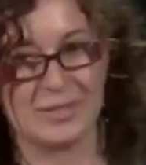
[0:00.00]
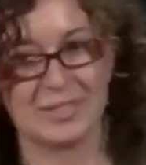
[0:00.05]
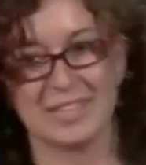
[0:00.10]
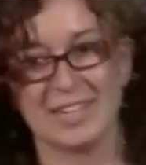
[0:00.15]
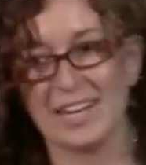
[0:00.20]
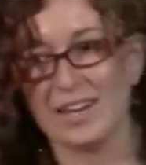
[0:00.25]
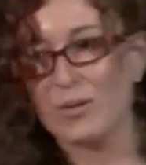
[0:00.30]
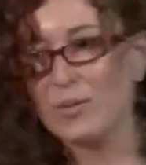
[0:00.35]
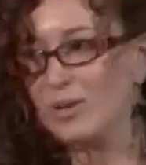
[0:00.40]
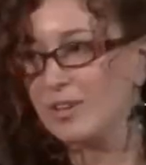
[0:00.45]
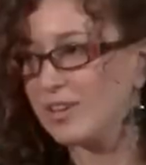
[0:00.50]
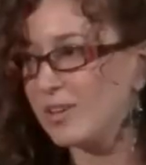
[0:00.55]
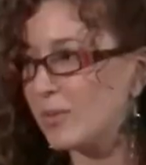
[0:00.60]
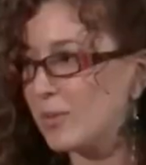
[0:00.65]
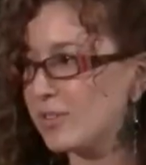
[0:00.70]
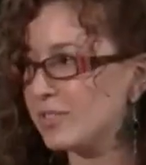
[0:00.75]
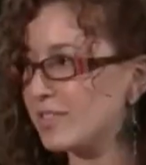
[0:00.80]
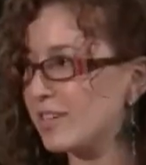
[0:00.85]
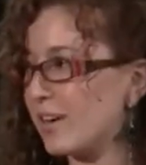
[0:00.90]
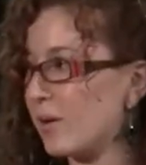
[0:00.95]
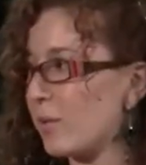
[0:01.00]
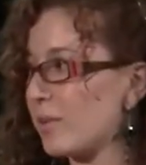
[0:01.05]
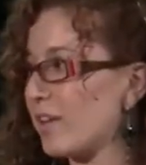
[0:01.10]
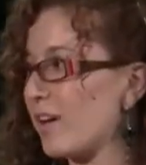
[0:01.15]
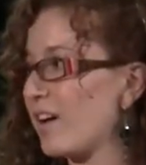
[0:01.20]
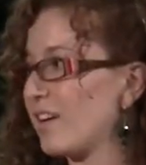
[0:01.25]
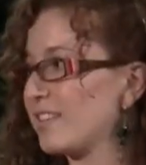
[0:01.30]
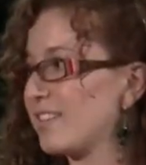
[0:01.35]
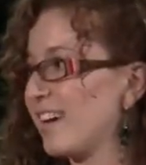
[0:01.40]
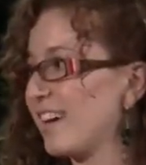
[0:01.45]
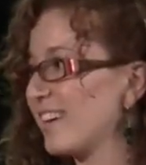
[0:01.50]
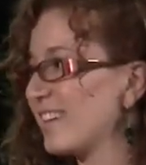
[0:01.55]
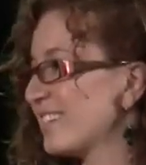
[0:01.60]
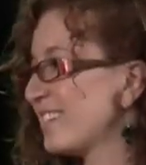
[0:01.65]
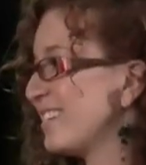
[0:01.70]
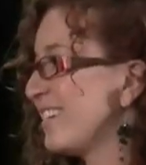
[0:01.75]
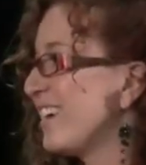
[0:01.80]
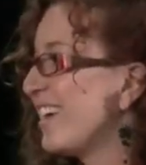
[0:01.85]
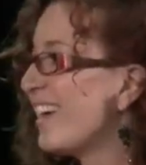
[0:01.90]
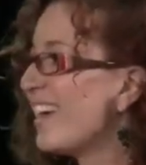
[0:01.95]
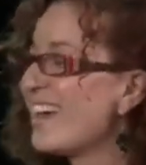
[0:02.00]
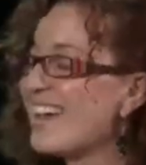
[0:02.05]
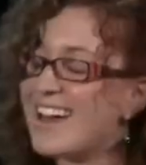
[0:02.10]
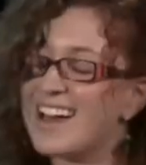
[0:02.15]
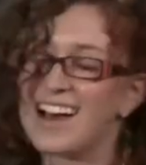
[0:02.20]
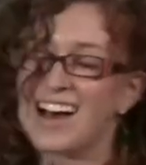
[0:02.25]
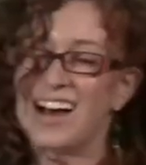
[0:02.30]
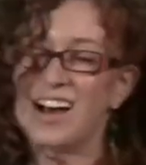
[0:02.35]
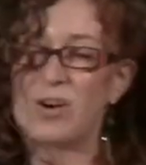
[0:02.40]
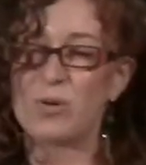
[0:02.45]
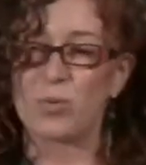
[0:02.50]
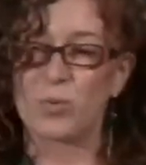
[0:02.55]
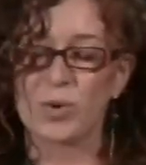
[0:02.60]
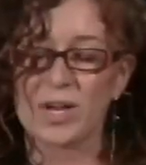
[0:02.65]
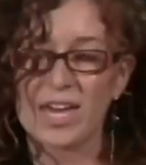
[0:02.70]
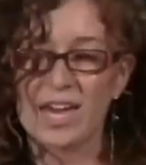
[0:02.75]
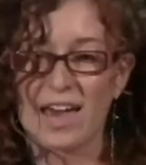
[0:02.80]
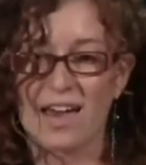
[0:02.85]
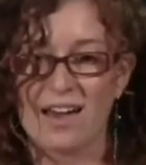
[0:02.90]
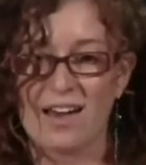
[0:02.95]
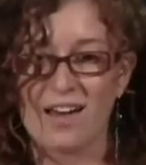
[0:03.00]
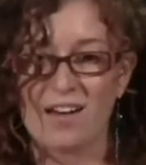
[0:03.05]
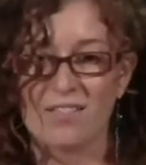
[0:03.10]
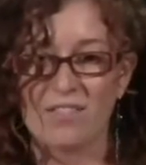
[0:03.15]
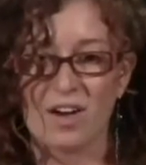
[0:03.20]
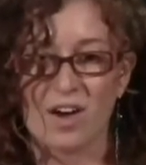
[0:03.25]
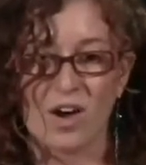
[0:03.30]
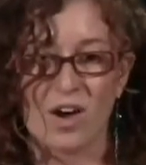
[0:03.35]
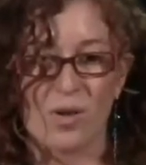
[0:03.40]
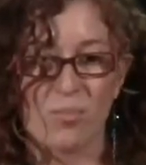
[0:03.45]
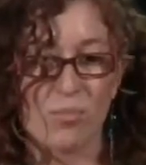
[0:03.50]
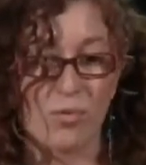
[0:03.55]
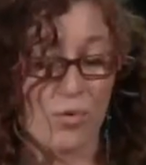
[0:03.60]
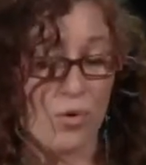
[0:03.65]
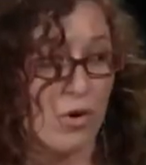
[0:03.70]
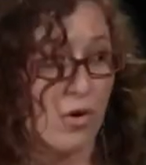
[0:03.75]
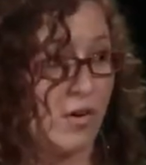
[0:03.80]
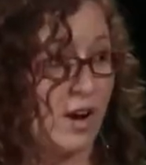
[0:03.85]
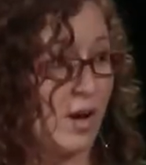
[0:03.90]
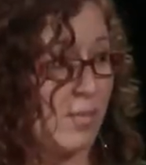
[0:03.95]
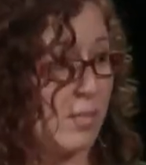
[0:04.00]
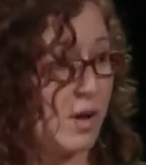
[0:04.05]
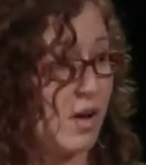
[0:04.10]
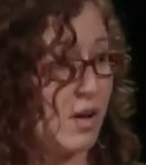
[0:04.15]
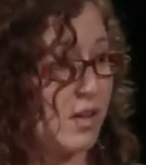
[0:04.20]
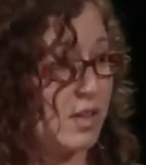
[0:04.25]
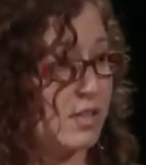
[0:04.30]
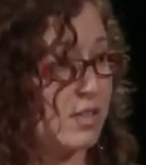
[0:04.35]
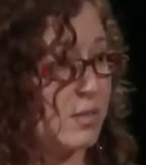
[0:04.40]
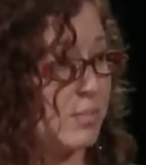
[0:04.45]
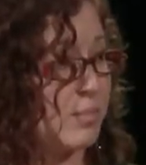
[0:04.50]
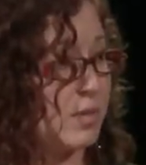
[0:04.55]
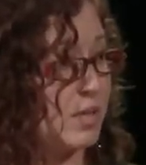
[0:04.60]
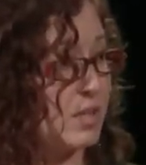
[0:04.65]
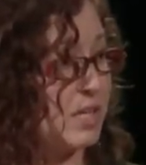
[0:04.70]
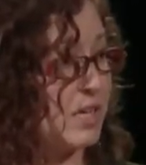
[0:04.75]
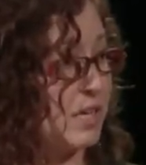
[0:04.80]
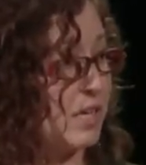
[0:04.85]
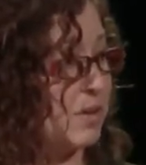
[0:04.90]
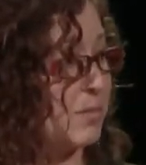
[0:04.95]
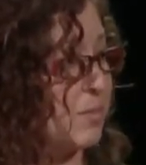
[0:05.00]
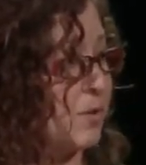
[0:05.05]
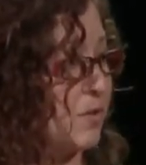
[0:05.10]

today we'll, we'll start with context. Uh, we have a program called the Building